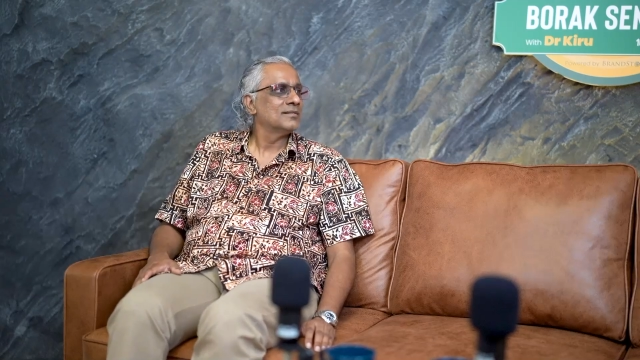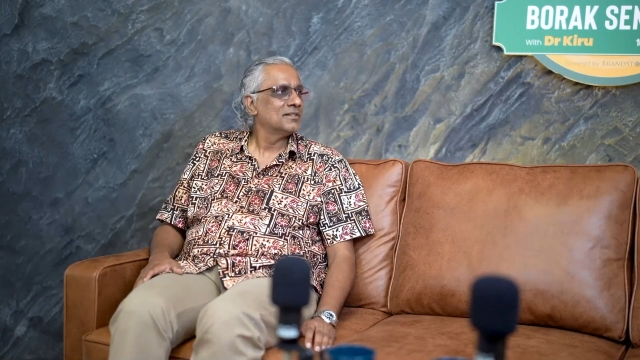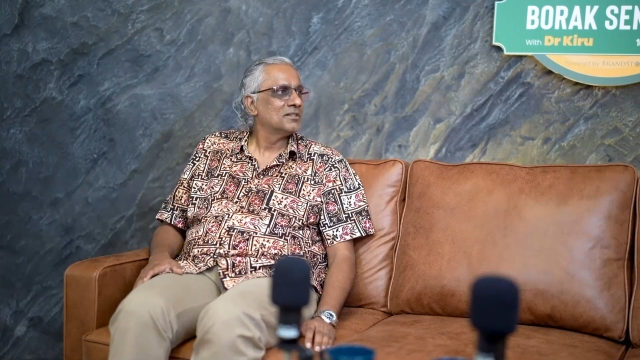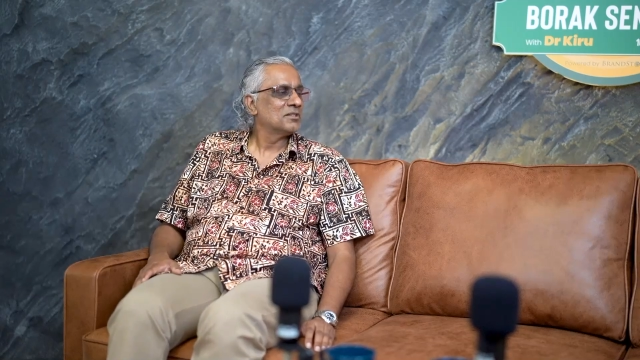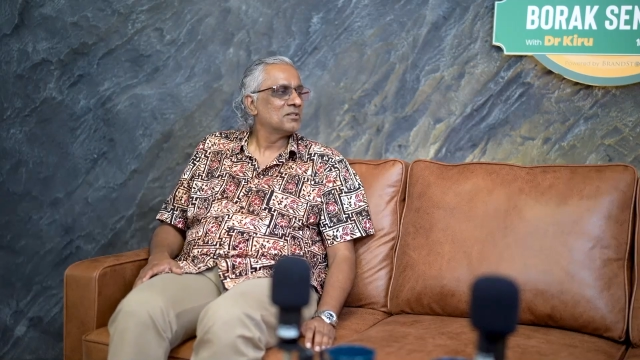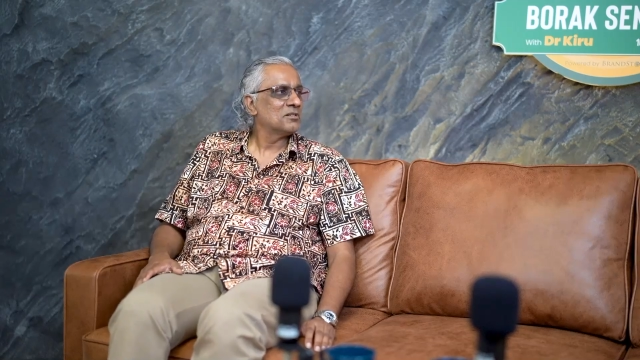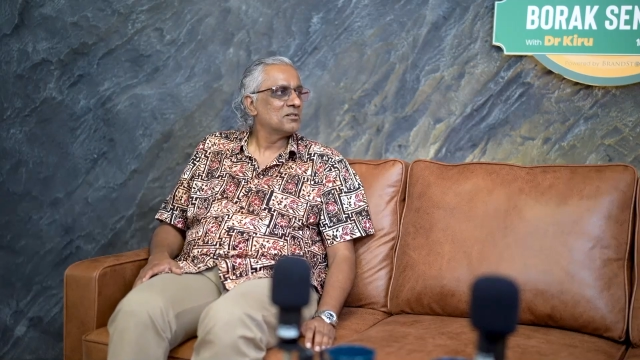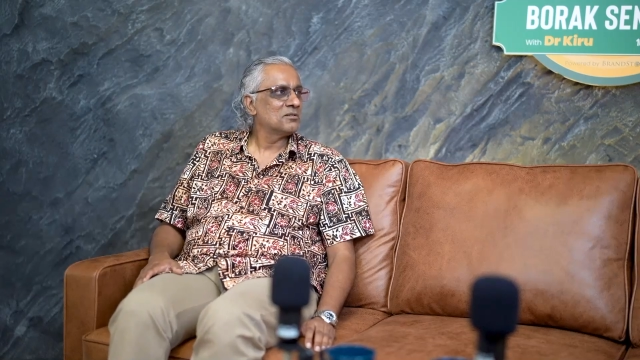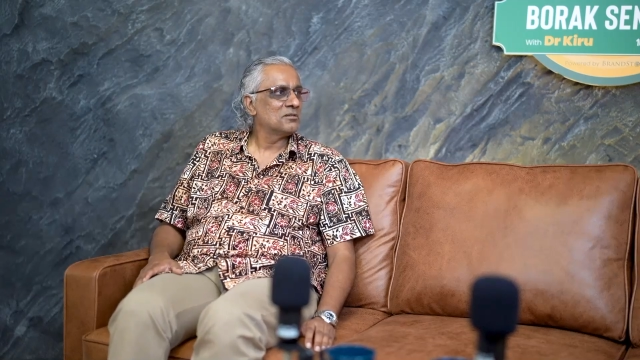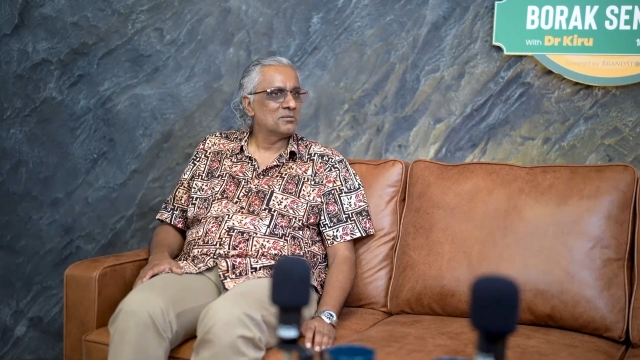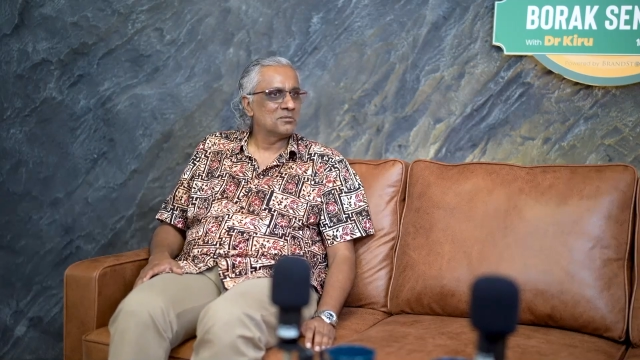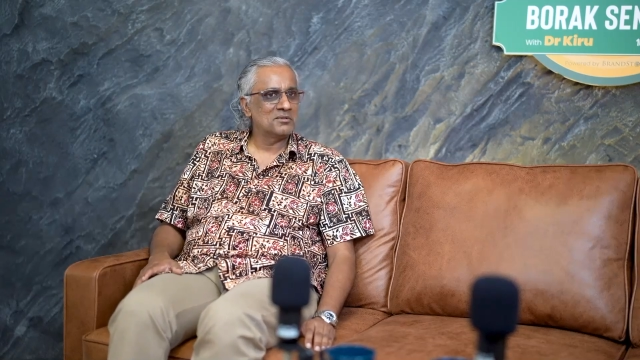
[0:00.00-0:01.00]

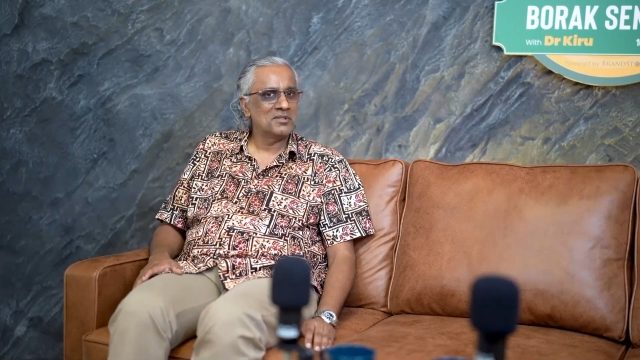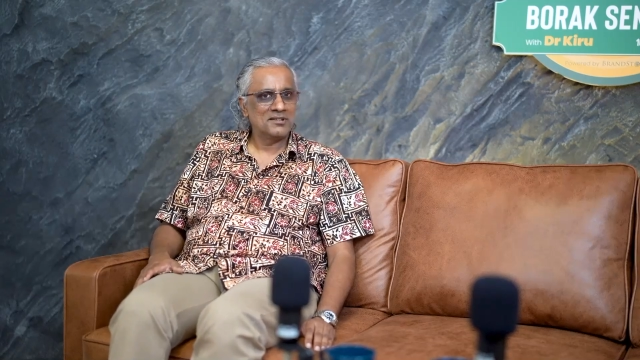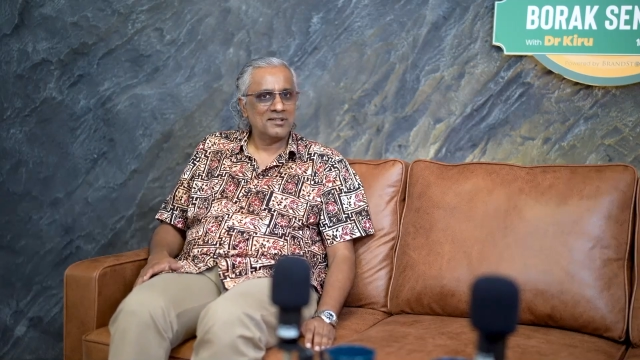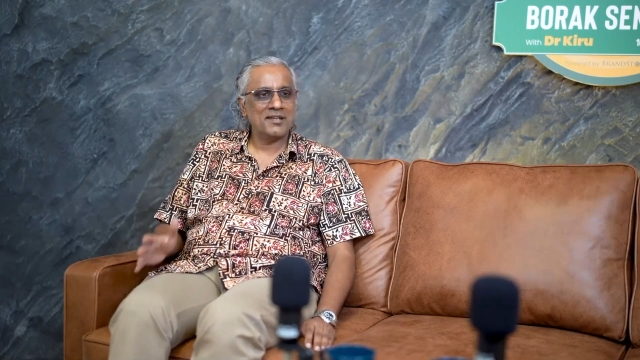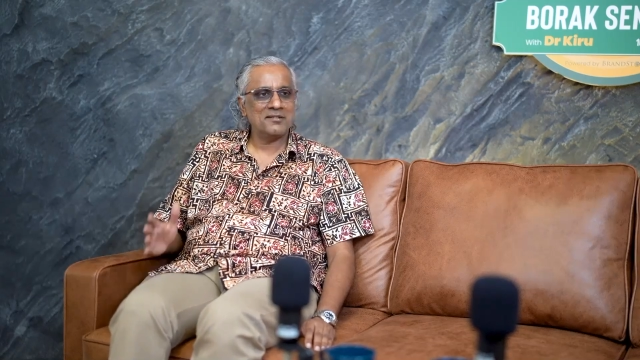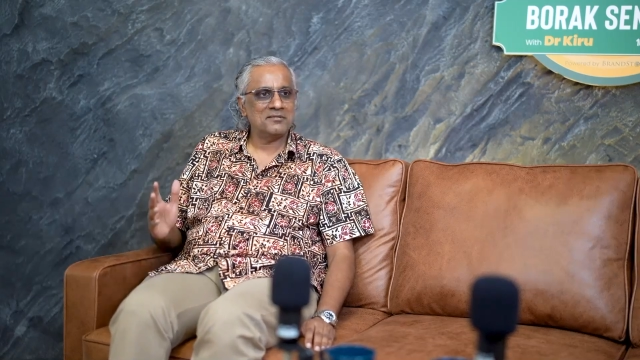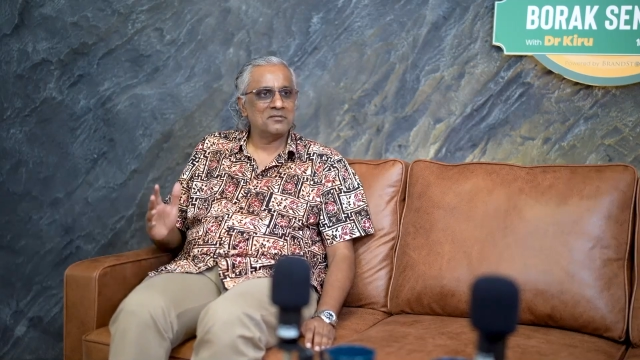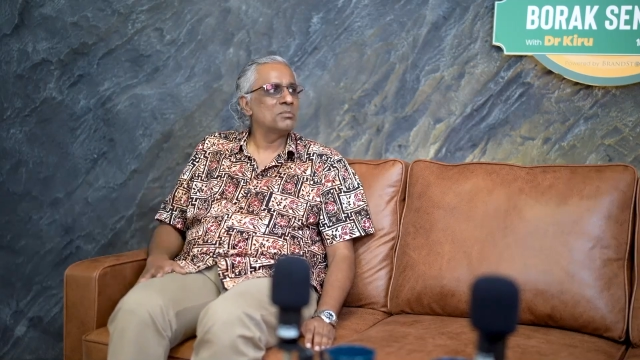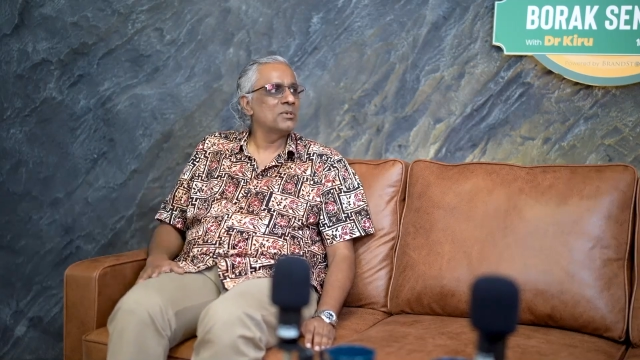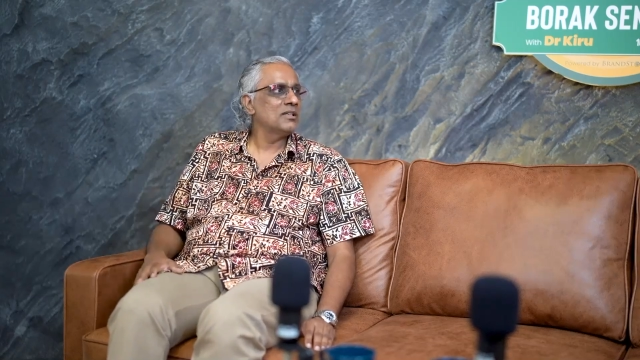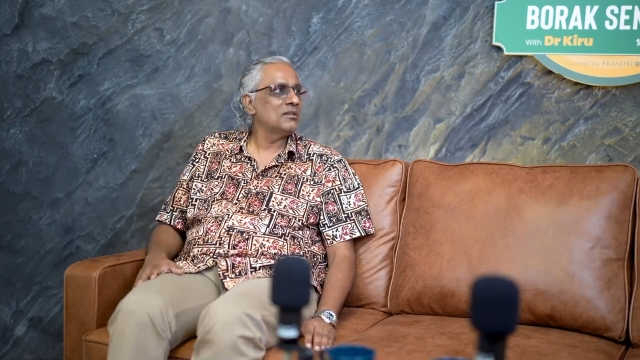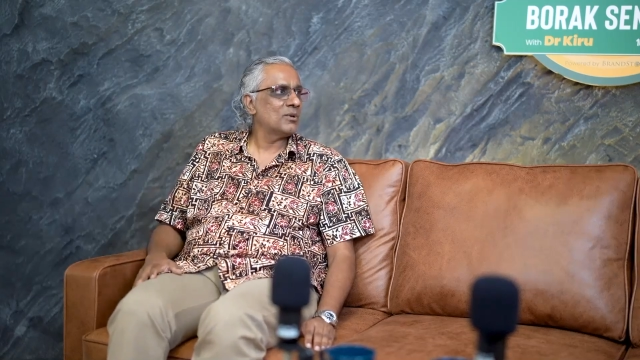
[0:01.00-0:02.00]
So it's nice to
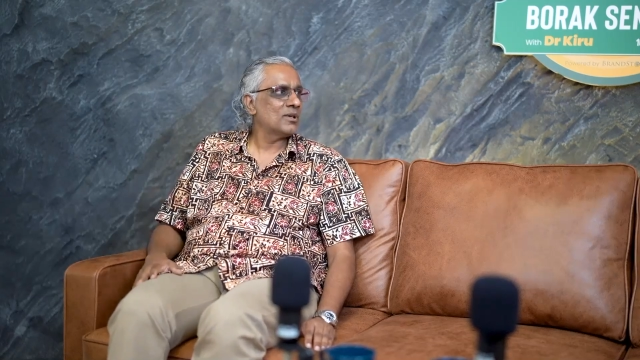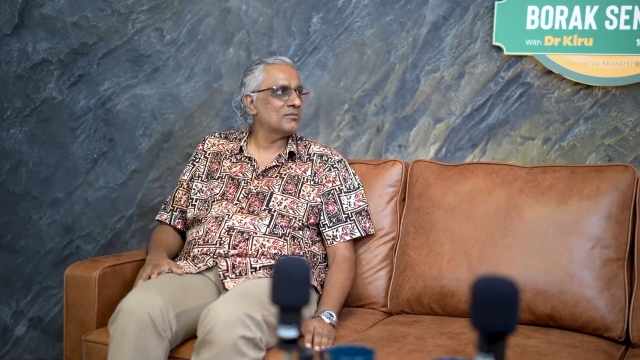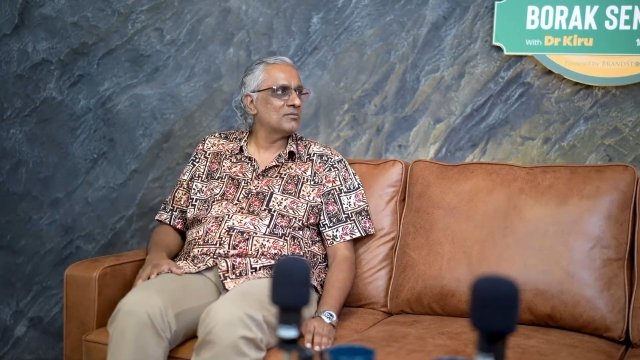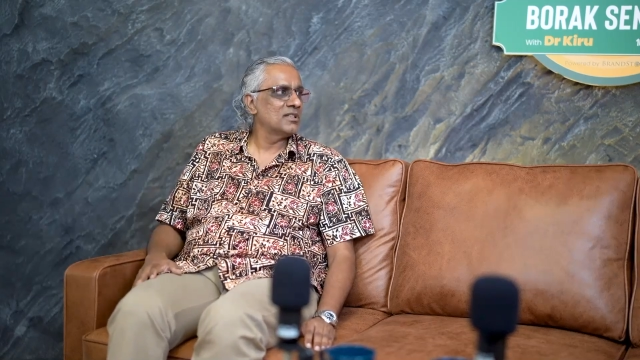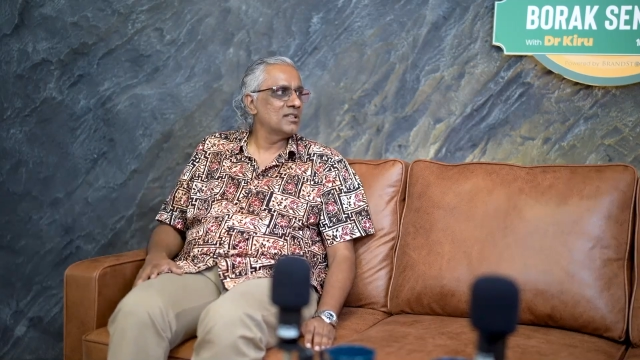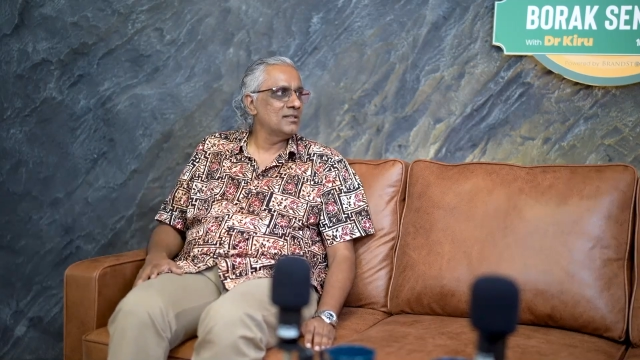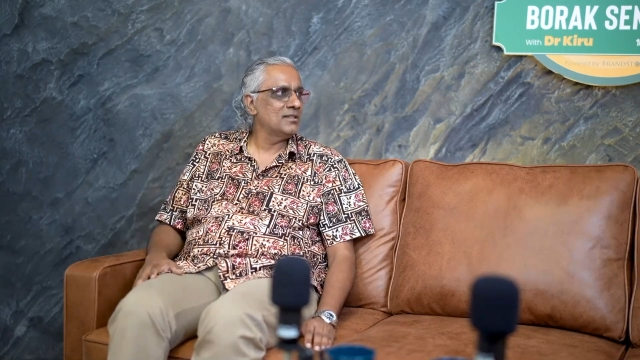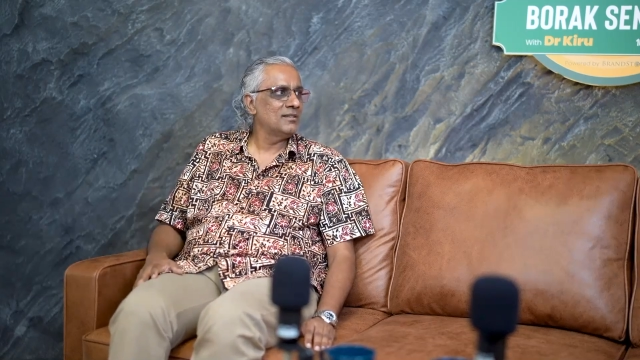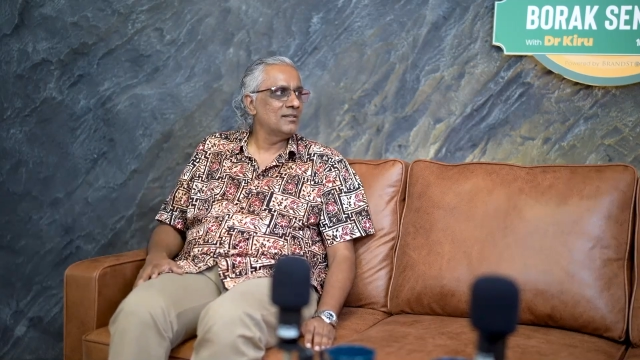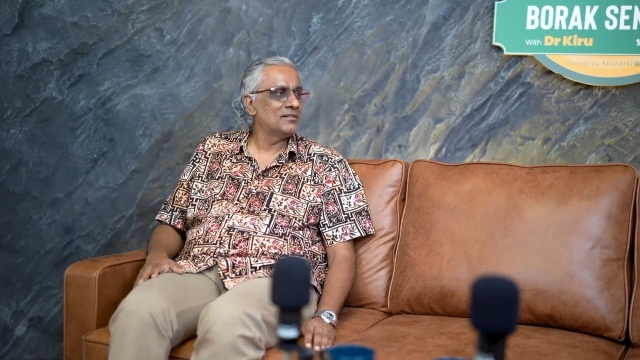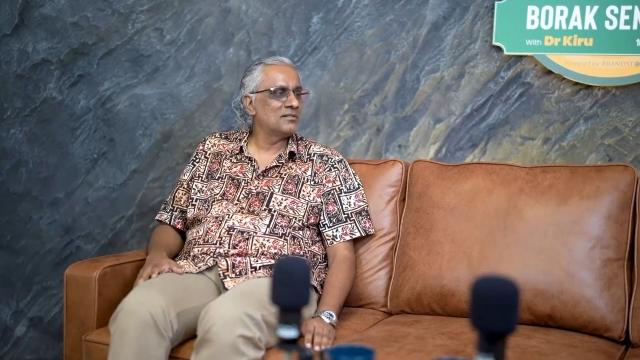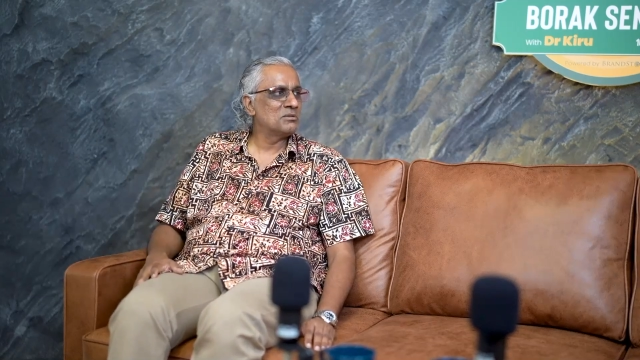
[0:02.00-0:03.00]
be one of
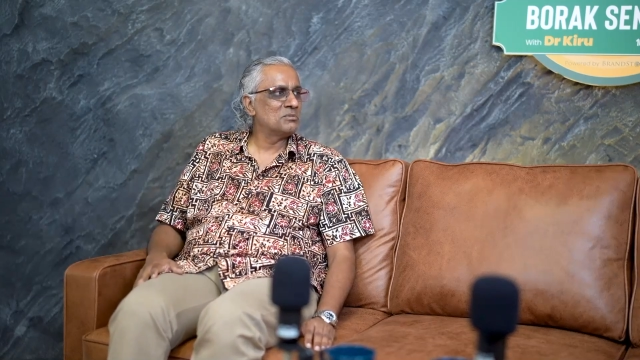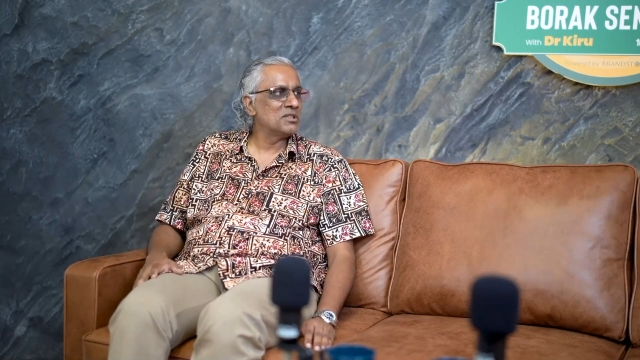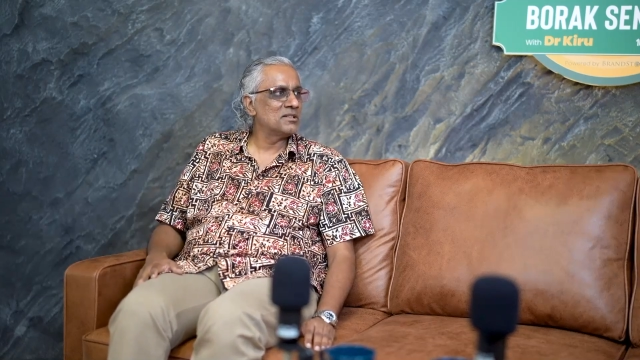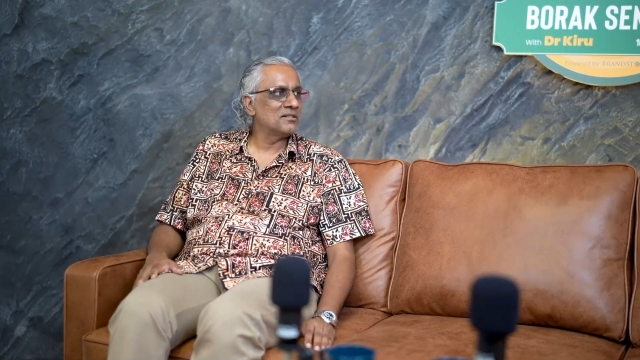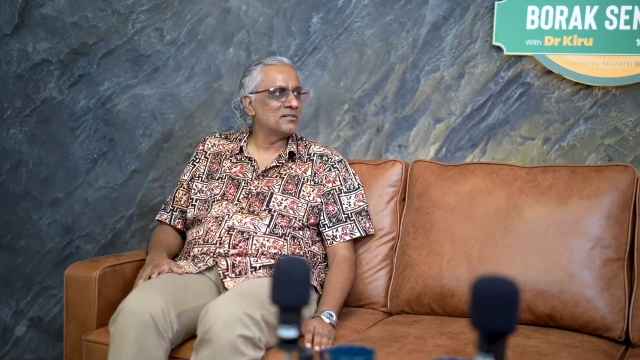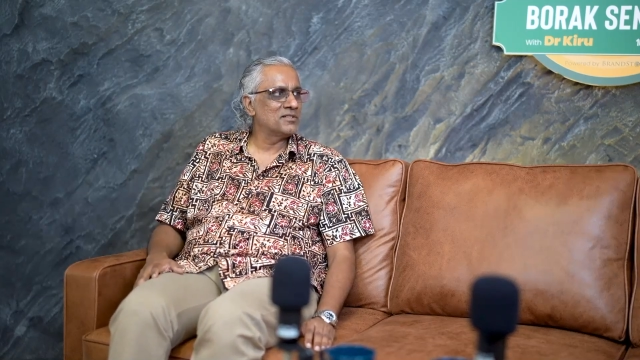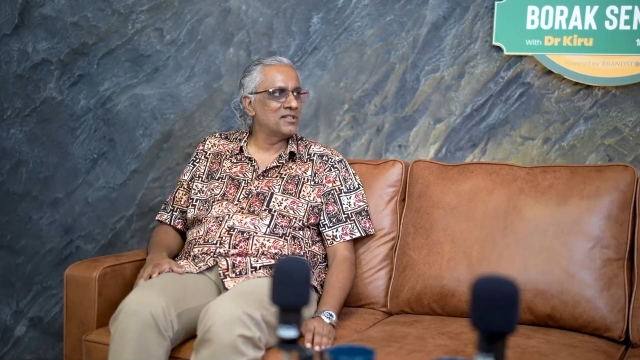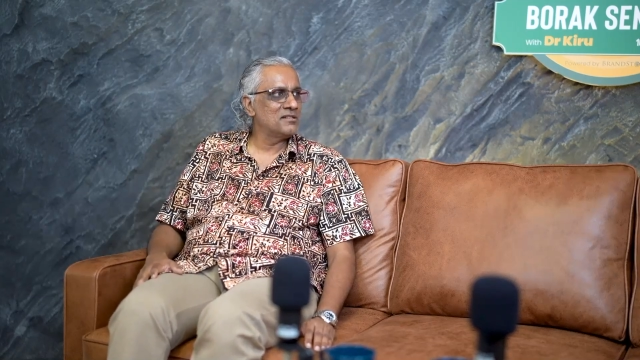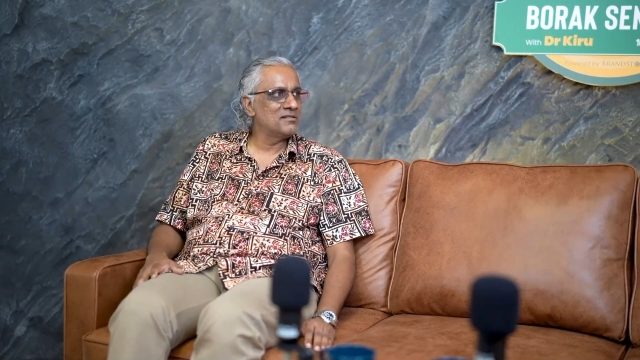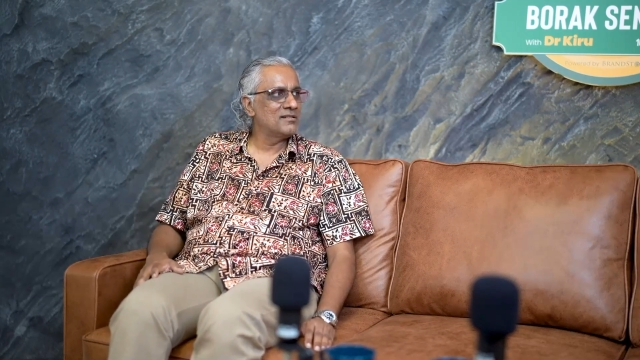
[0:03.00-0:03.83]
the instruments of change.